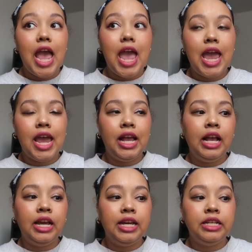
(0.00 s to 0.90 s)

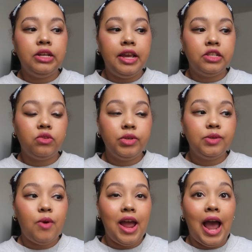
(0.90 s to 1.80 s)
and it's the
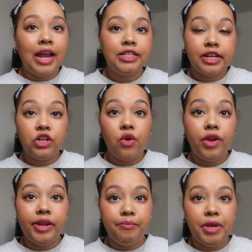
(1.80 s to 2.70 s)
reason why I decided to go
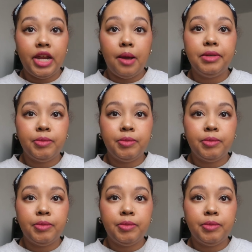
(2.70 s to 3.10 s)
ahead and pick it up,